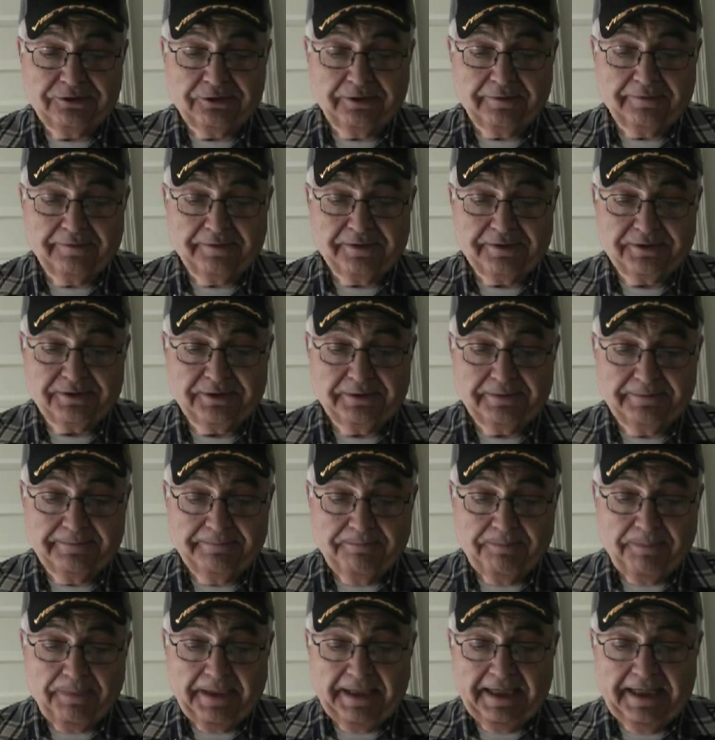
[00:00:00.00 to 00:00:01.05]
officer
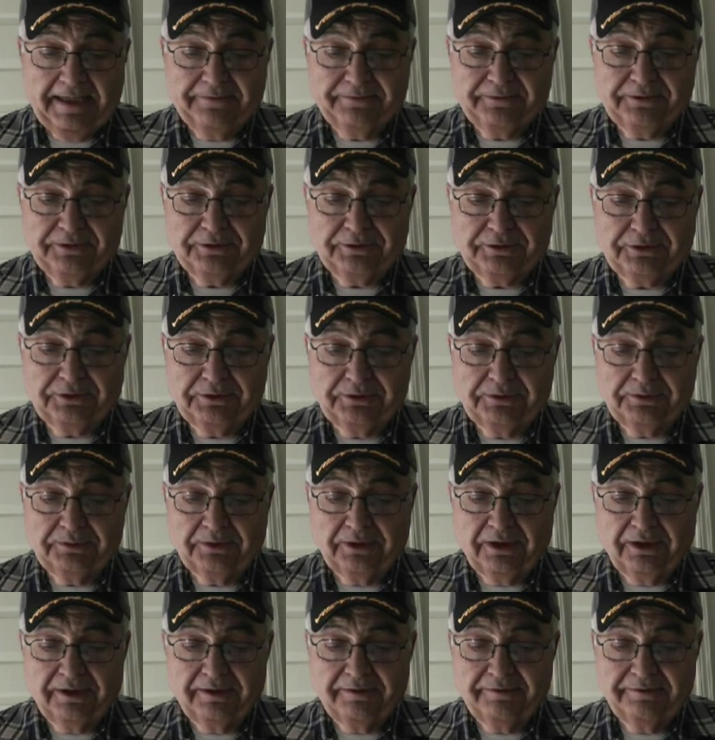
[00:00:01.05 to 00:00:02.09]
after two
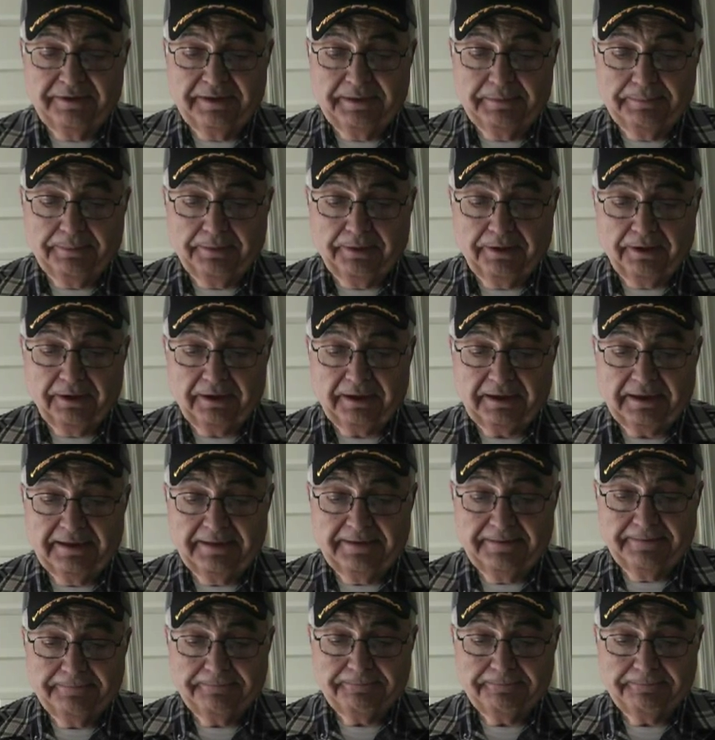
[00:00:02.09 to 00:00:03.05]
R V park